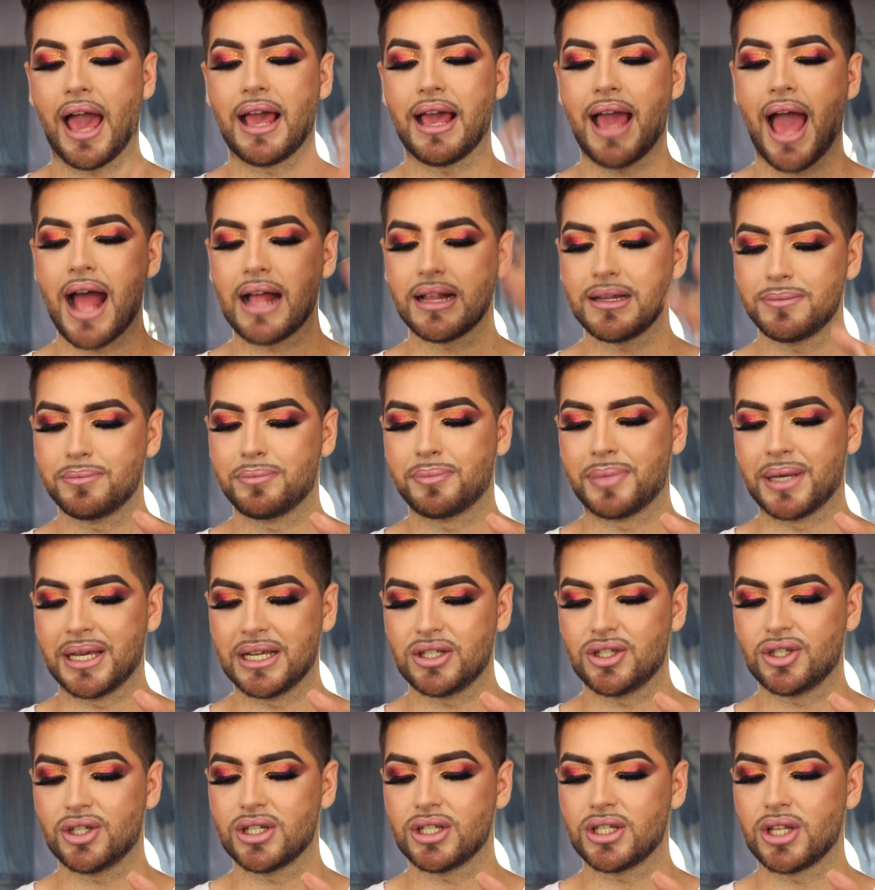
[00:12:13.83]
I had
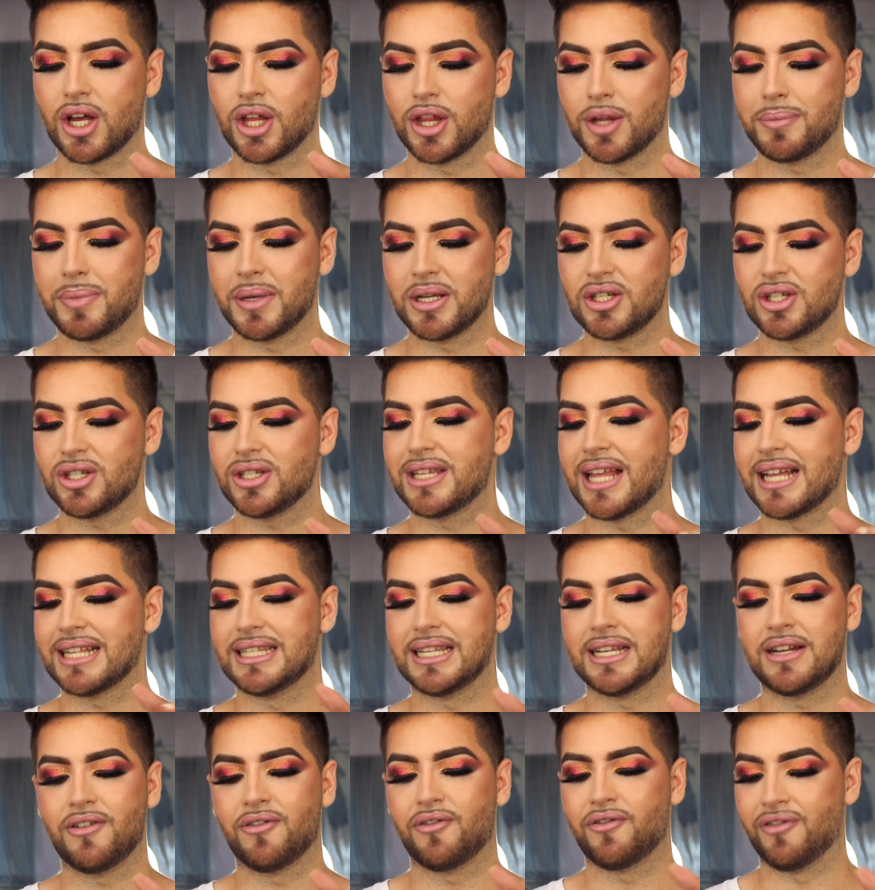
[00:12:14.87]
pictures, other pictures that
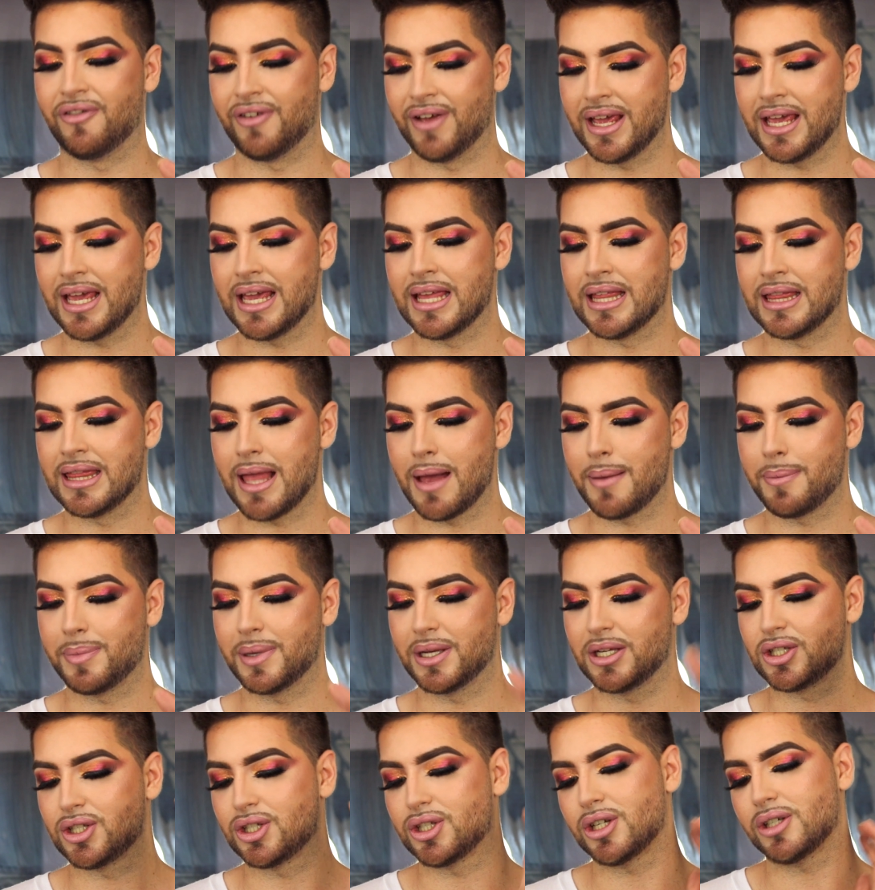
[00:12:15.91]
didn't fit in that
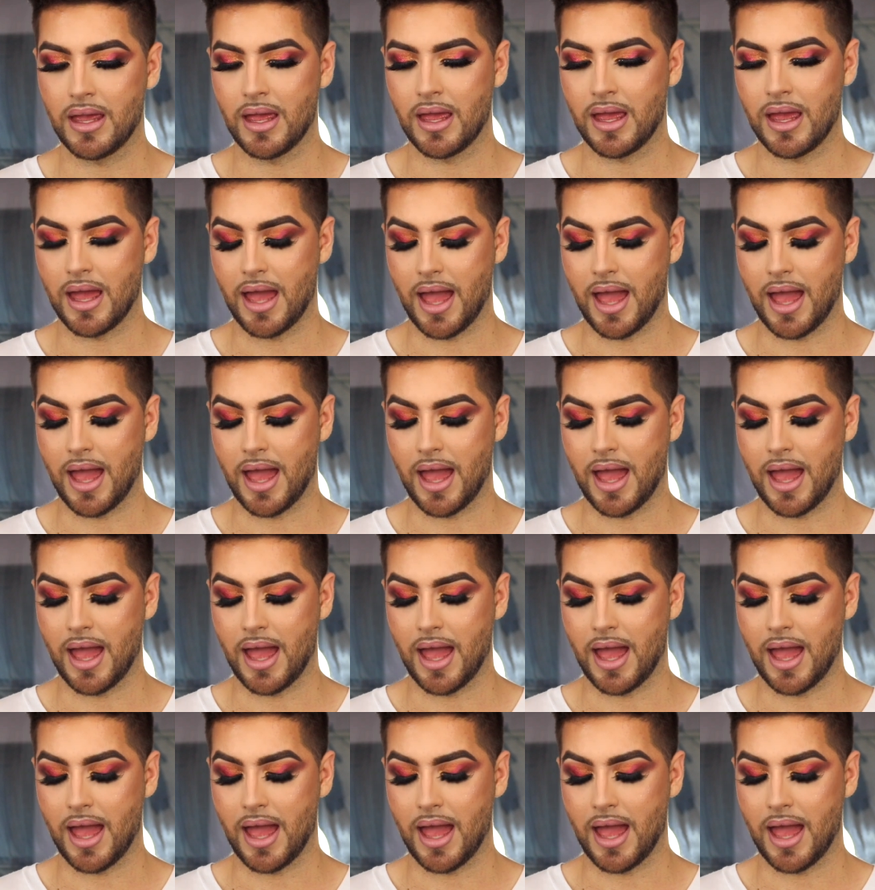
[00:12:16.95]
picture.